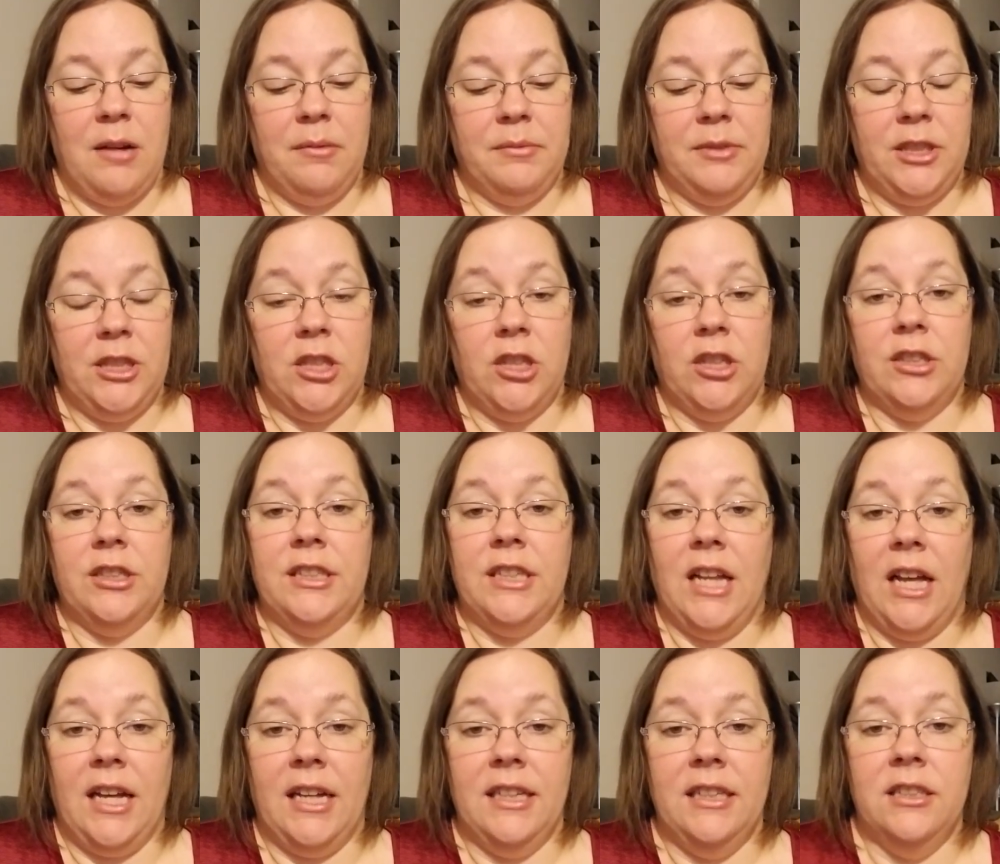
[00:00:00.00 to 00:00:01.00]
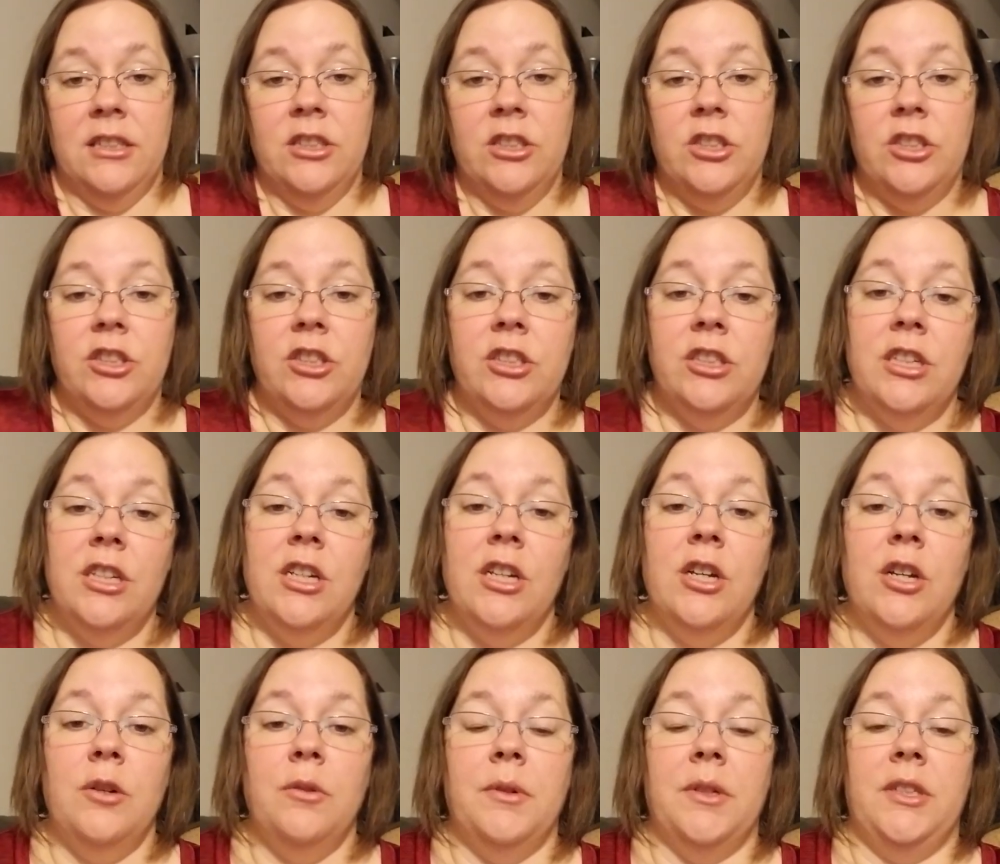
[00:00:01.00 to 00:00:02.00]
She learned nudge,
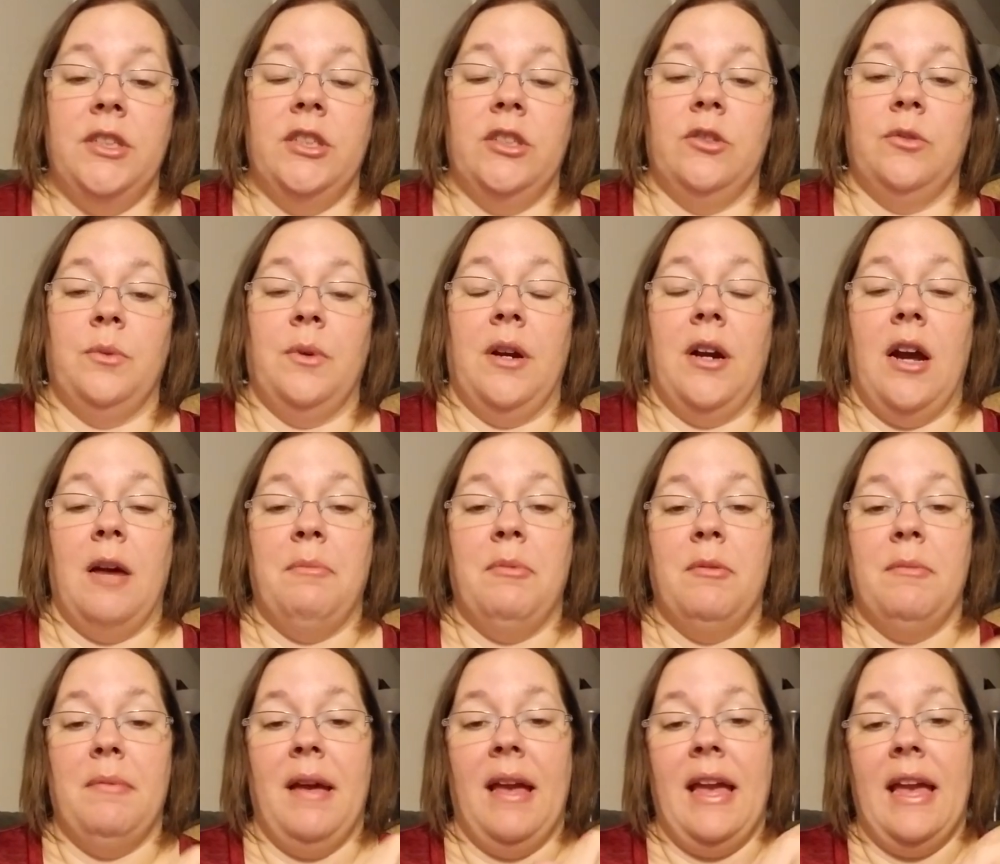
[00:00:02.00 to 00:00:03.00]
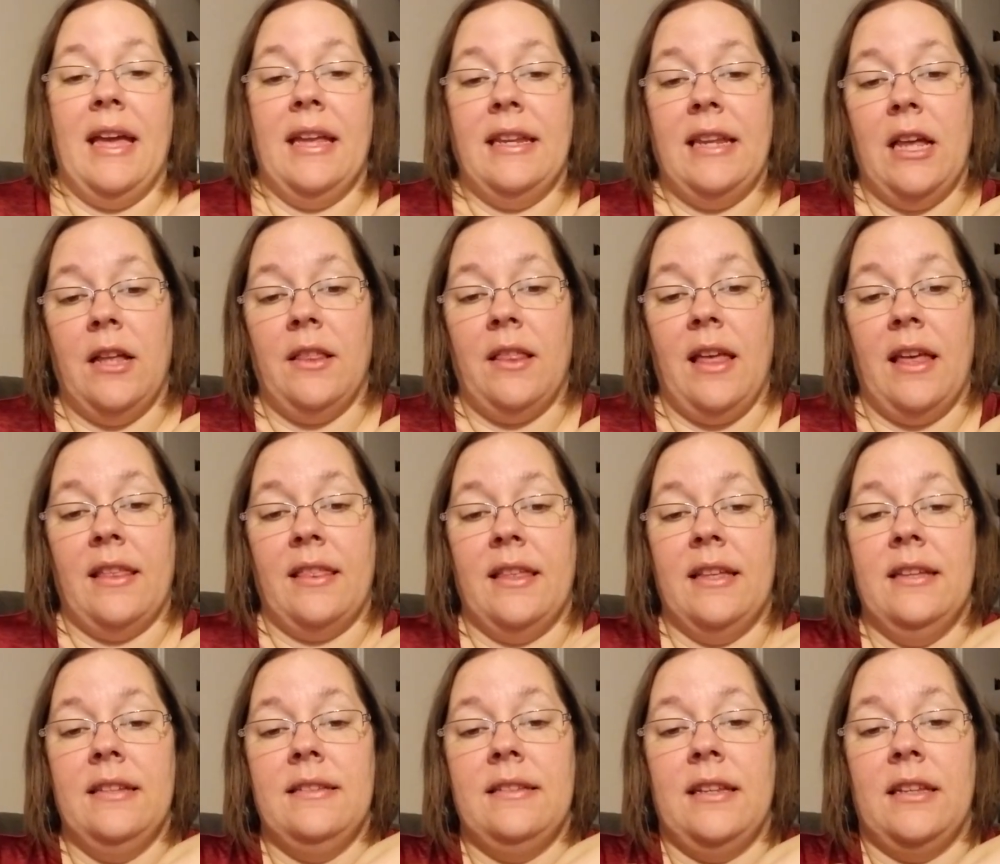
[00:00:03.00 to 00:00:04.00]
which is where I put my hand down like
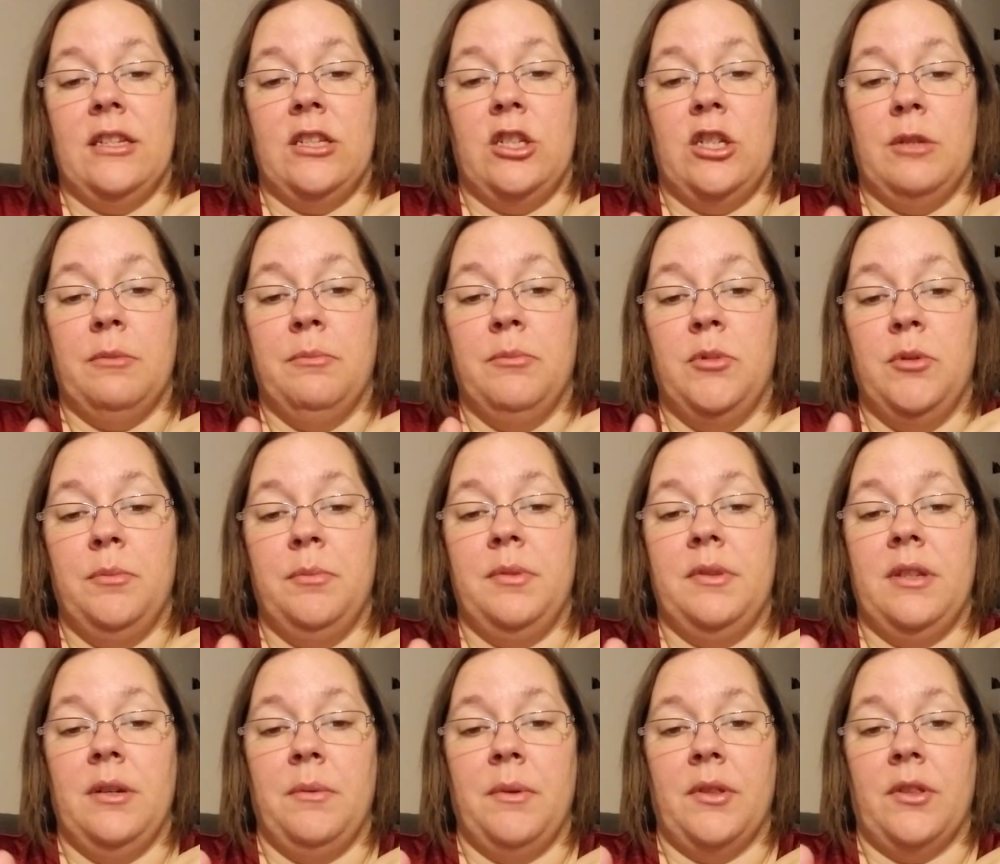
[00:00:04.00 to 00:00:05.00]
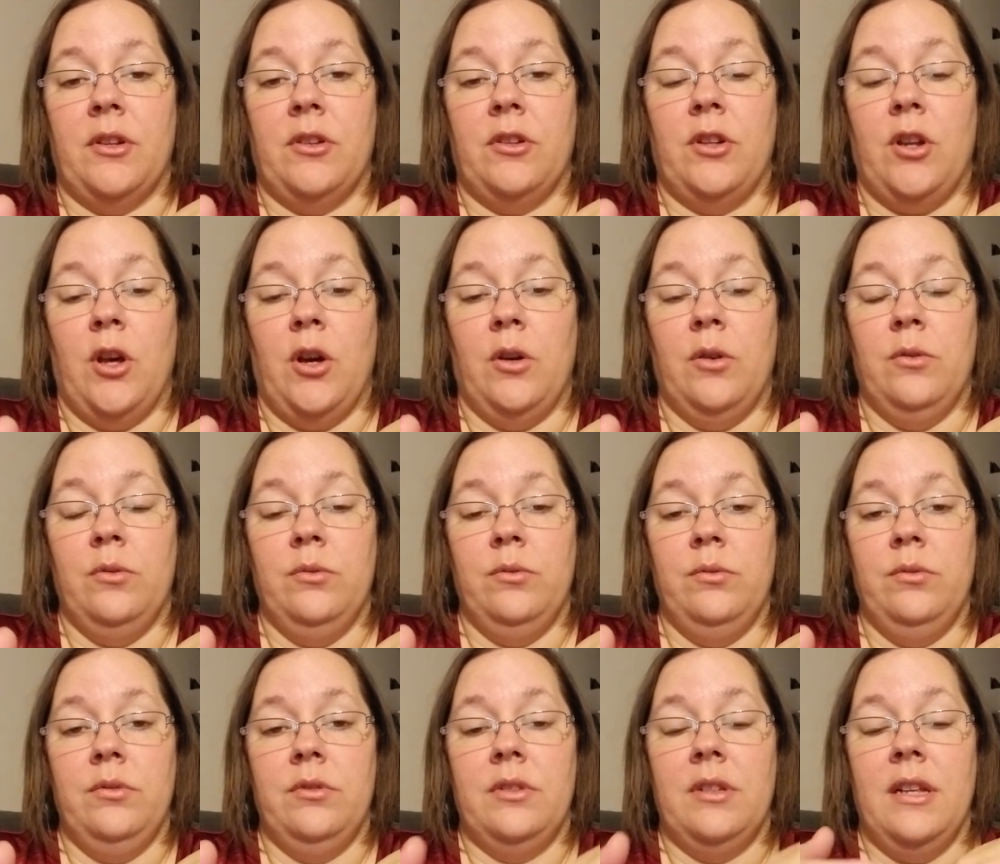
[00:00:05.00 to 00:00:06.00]
this and she boops it with her
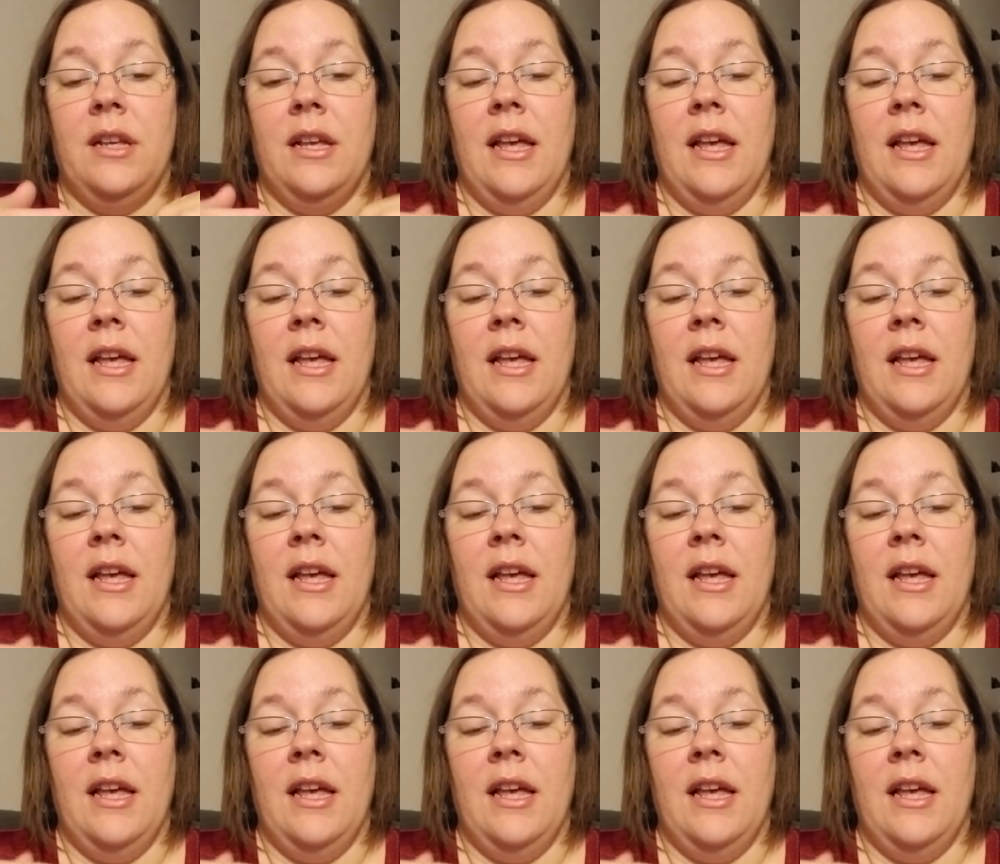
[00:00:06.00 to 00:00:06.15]
nose.